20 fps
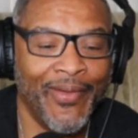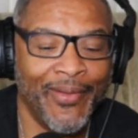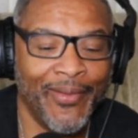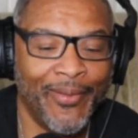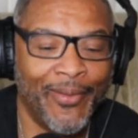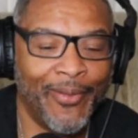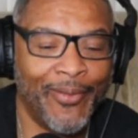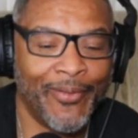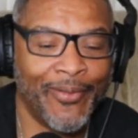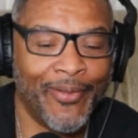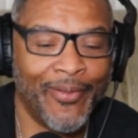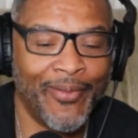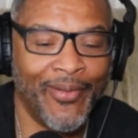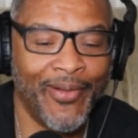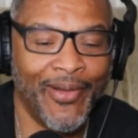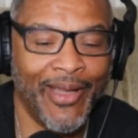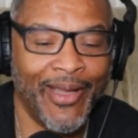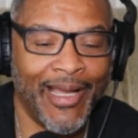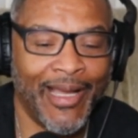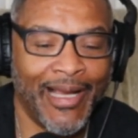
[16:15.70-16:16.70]
Hold on.
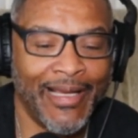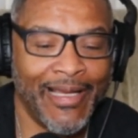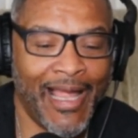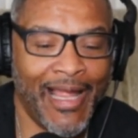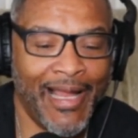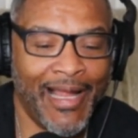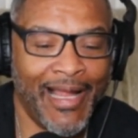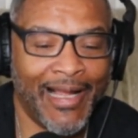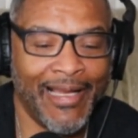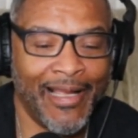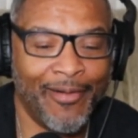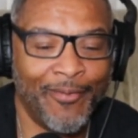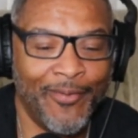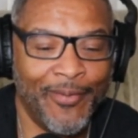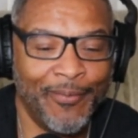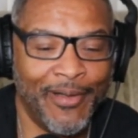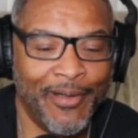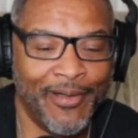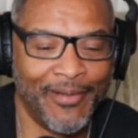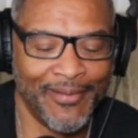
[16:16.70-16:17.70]
I got I got
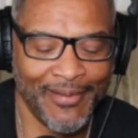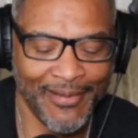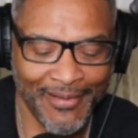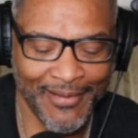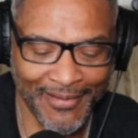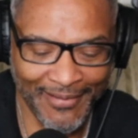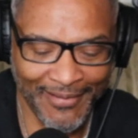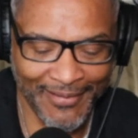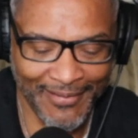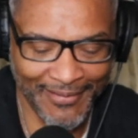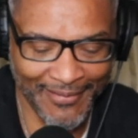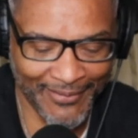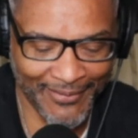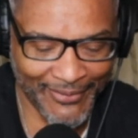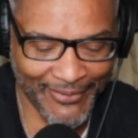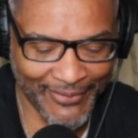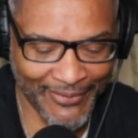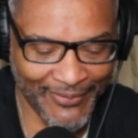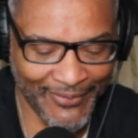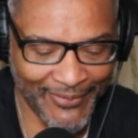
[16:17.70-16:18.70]
one more.
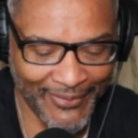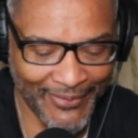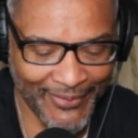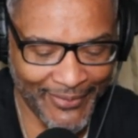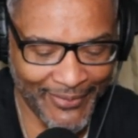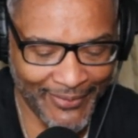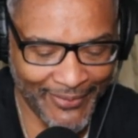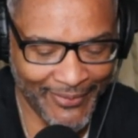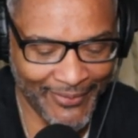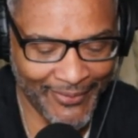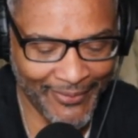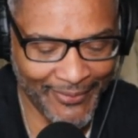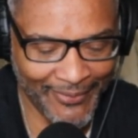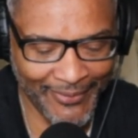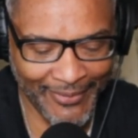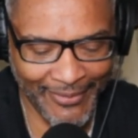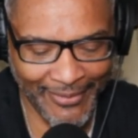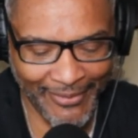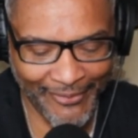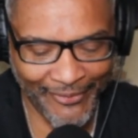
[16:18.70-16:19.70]
Hold on.
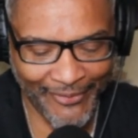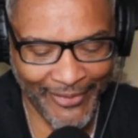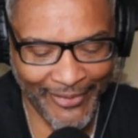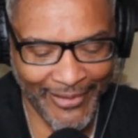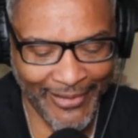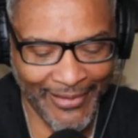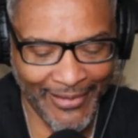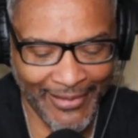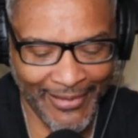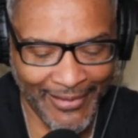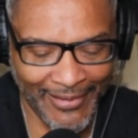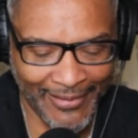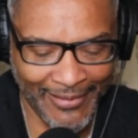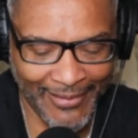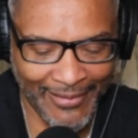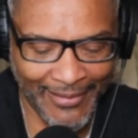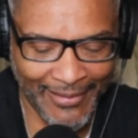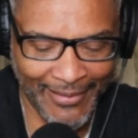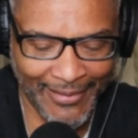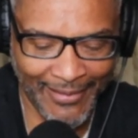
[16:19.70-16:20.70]
Let's see.
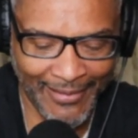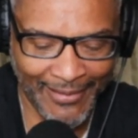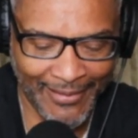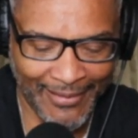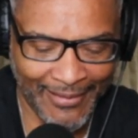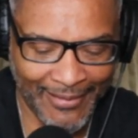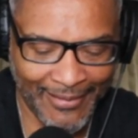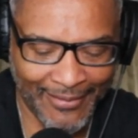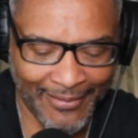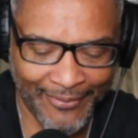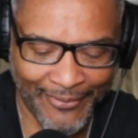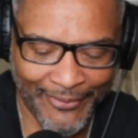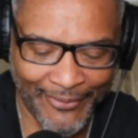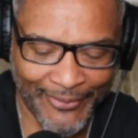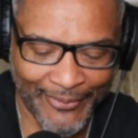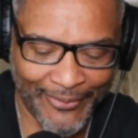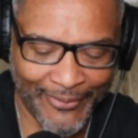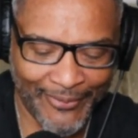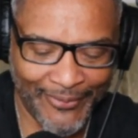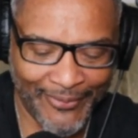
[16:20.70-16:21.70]
Hold on.